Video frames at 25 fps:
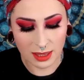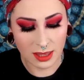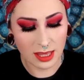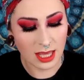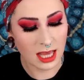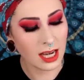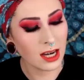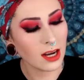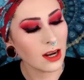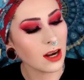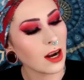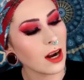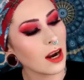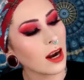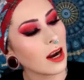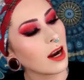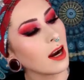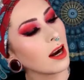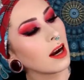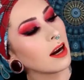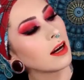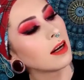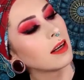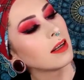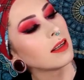
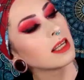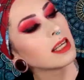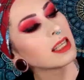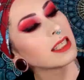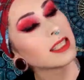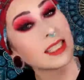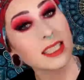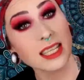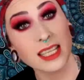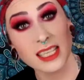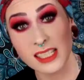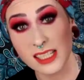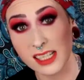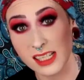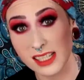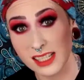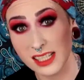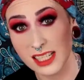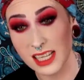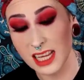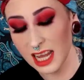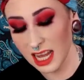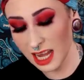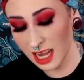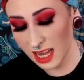thinner
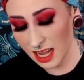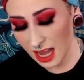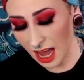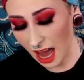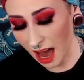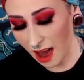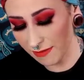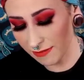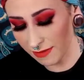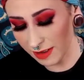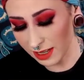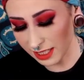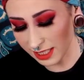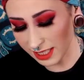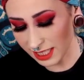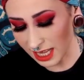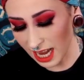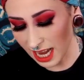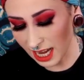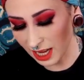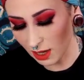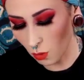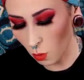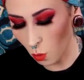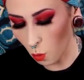consistency. Yeah, feels
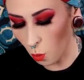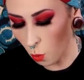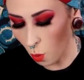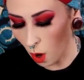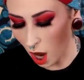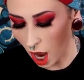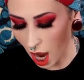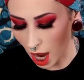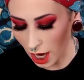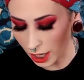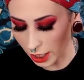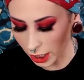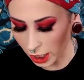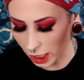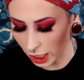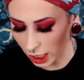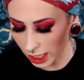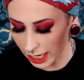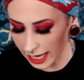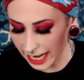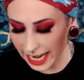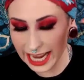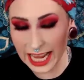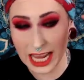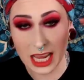like
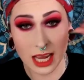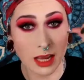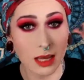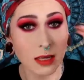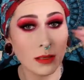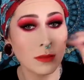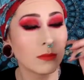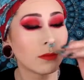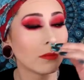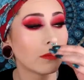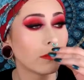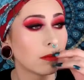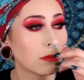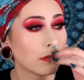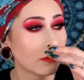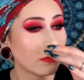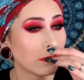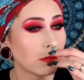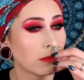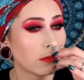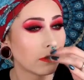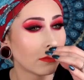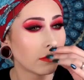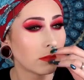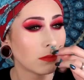watery.
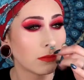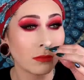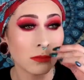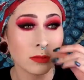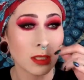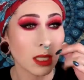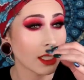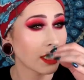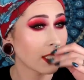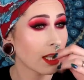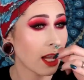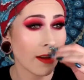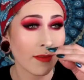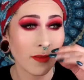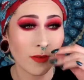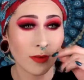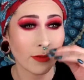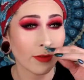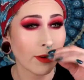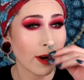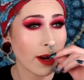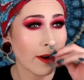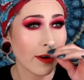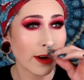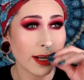Doesn't have a
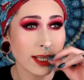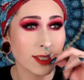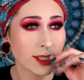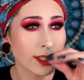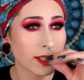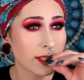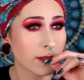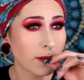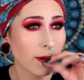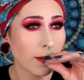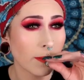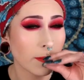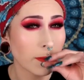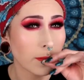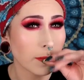fragrance.